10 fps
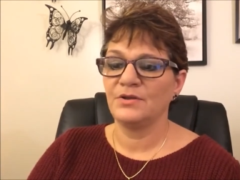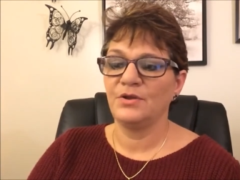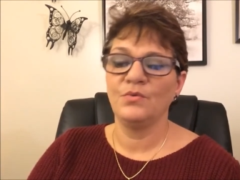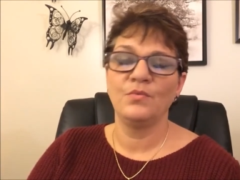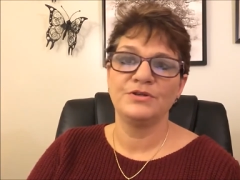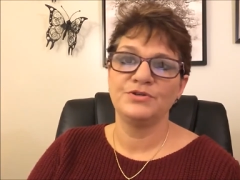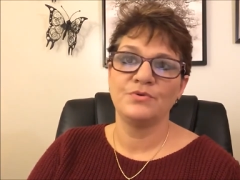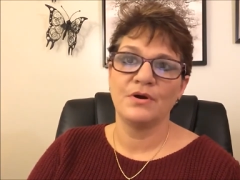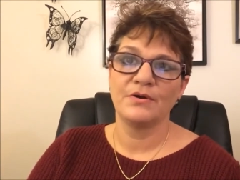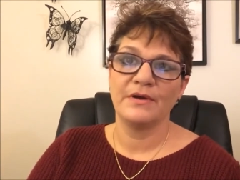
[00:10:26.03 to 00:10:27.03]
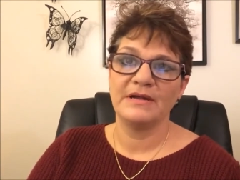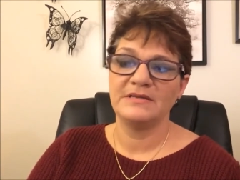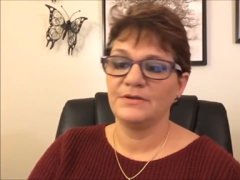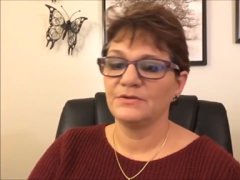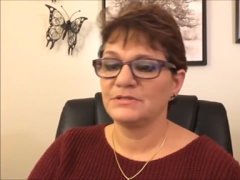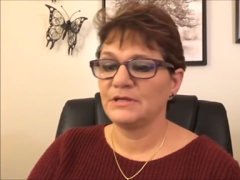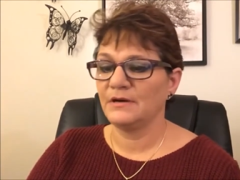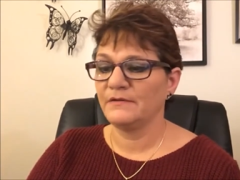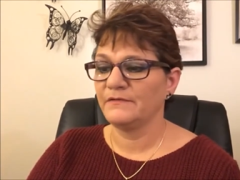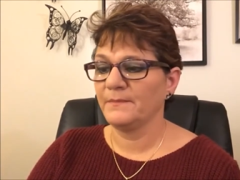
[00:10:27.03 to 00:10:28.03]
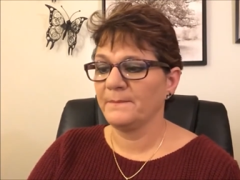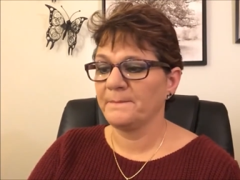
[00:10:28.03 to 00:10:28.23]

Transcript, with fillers: you what you aren't granting yourself.